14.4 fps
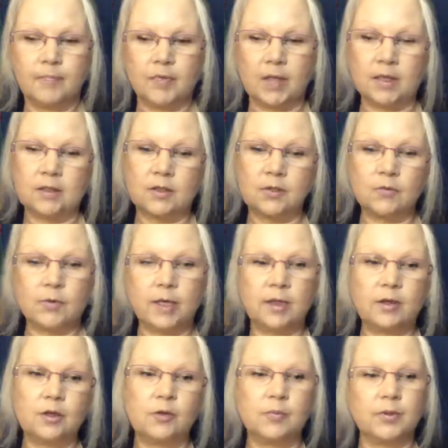It's the way that
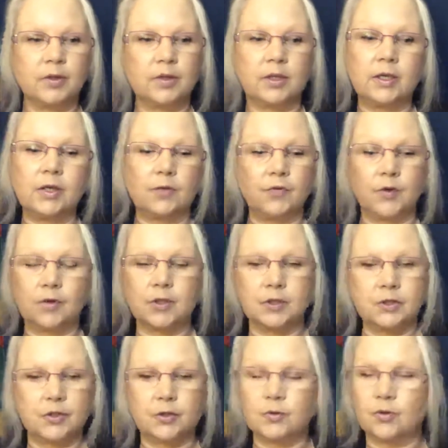you believe you can
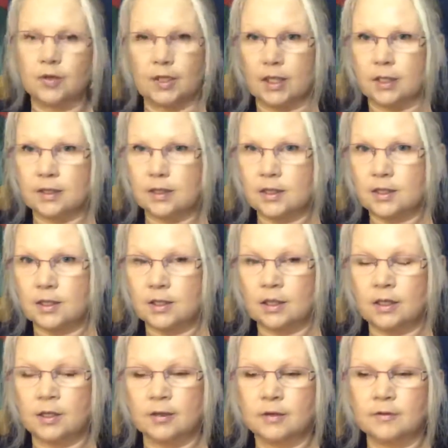do things, you
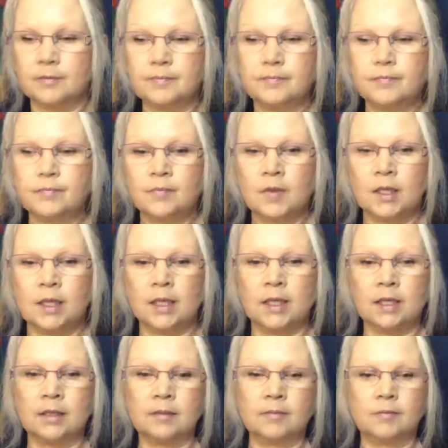know,
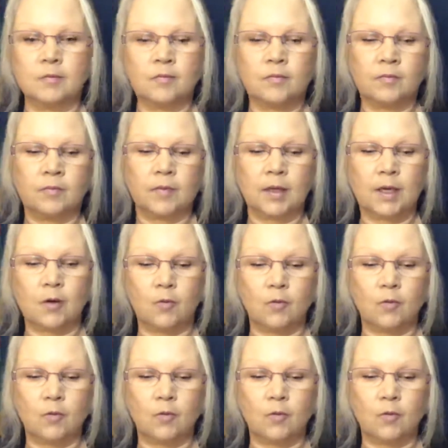um, like